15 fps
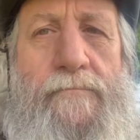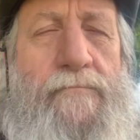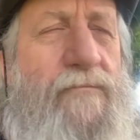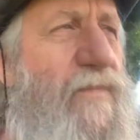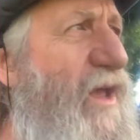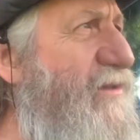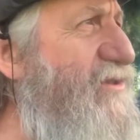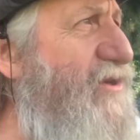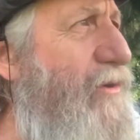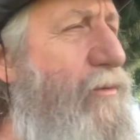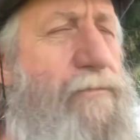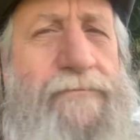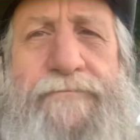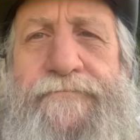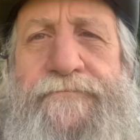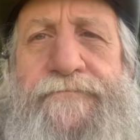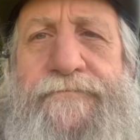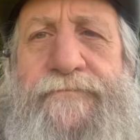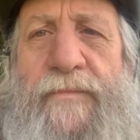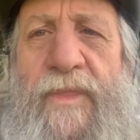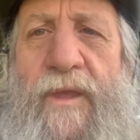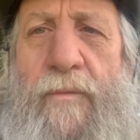And so,
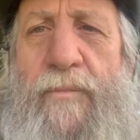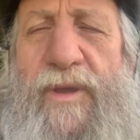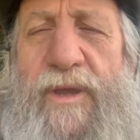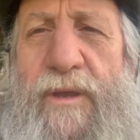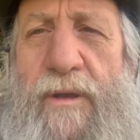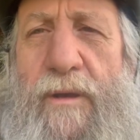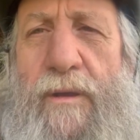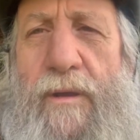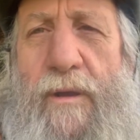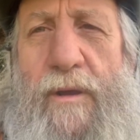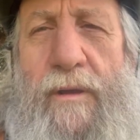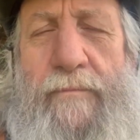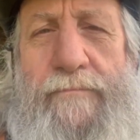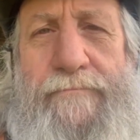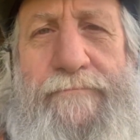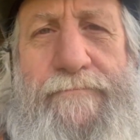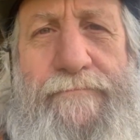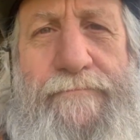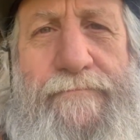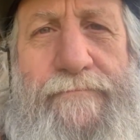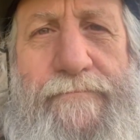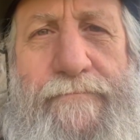being
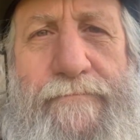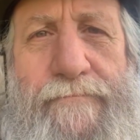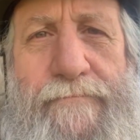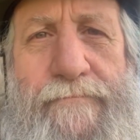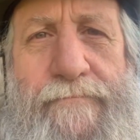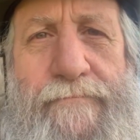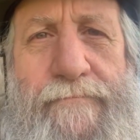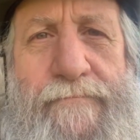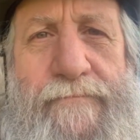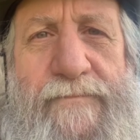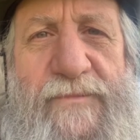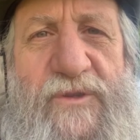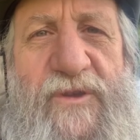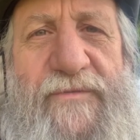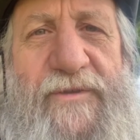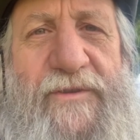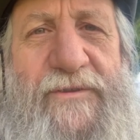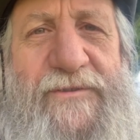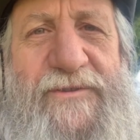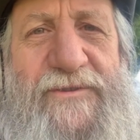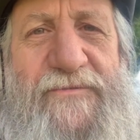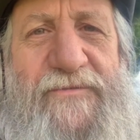
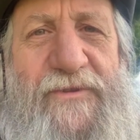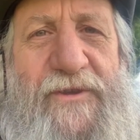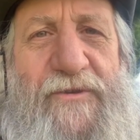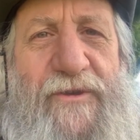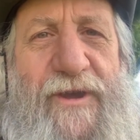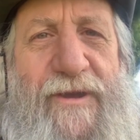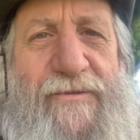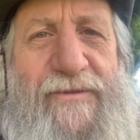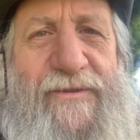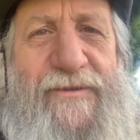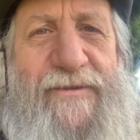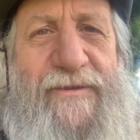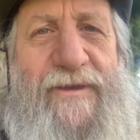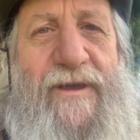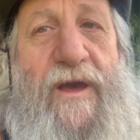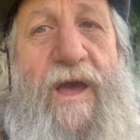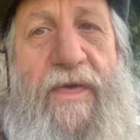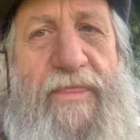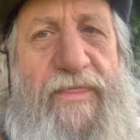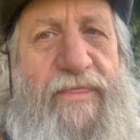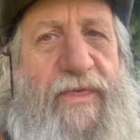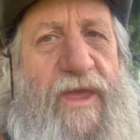difficult to figure out, I
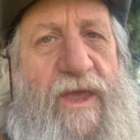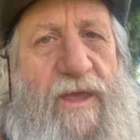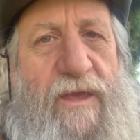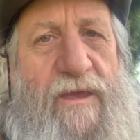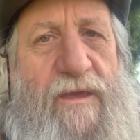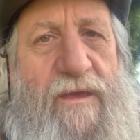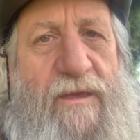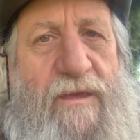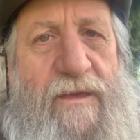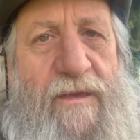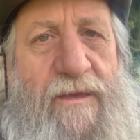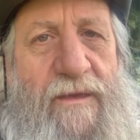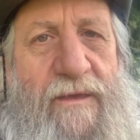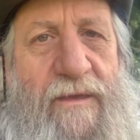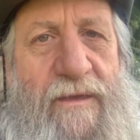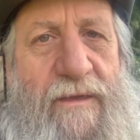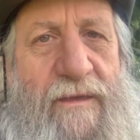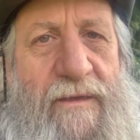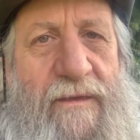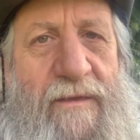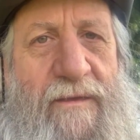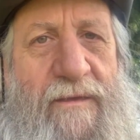think,
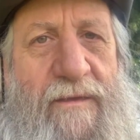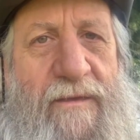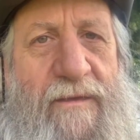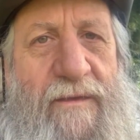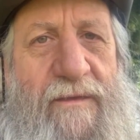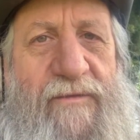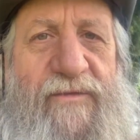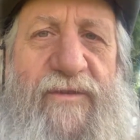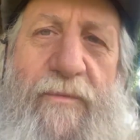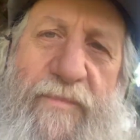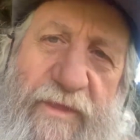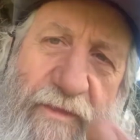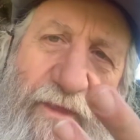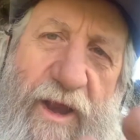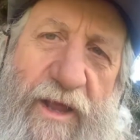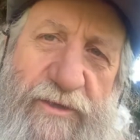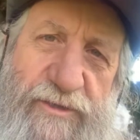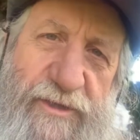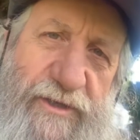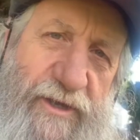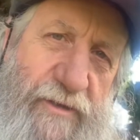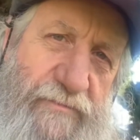is something that
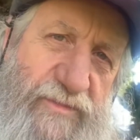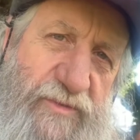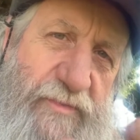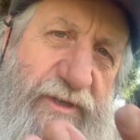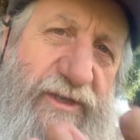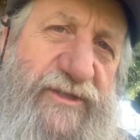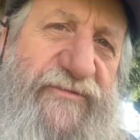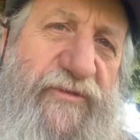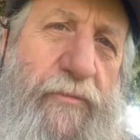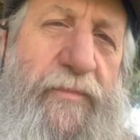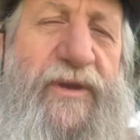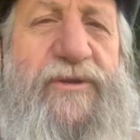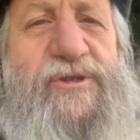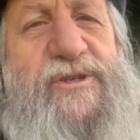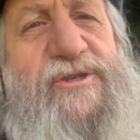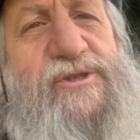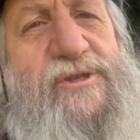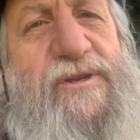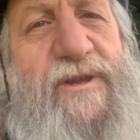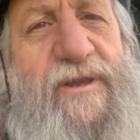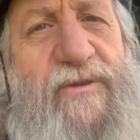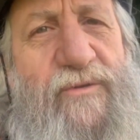actually comes because of a
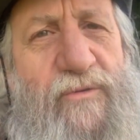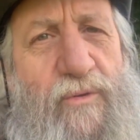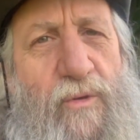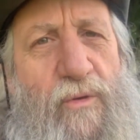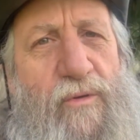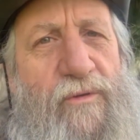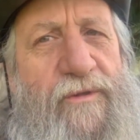position I do hold.